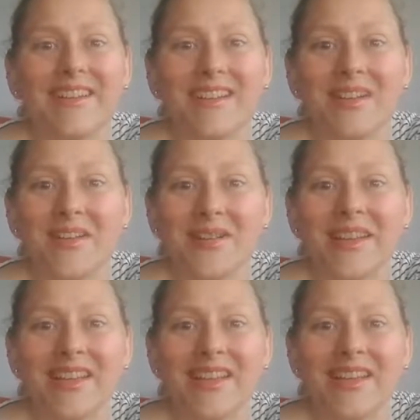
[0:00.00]
Hello,
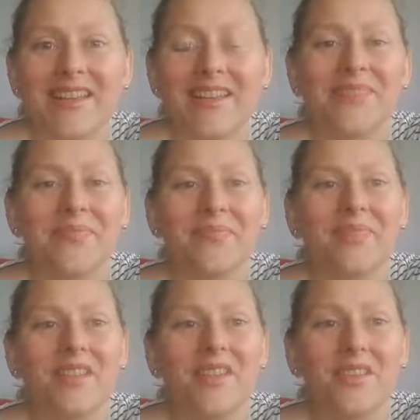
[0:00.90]
Kelly.
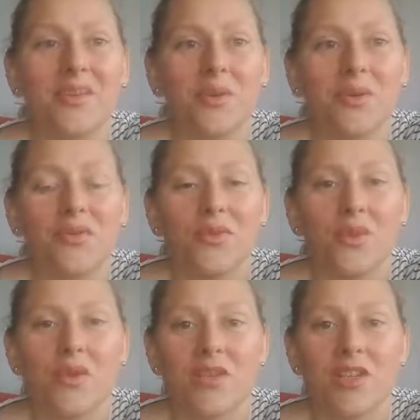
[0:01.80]
Thank you all for
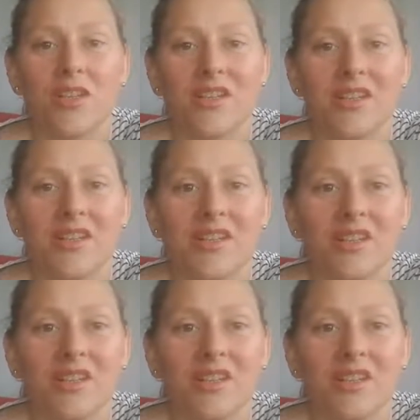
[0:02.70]
watching.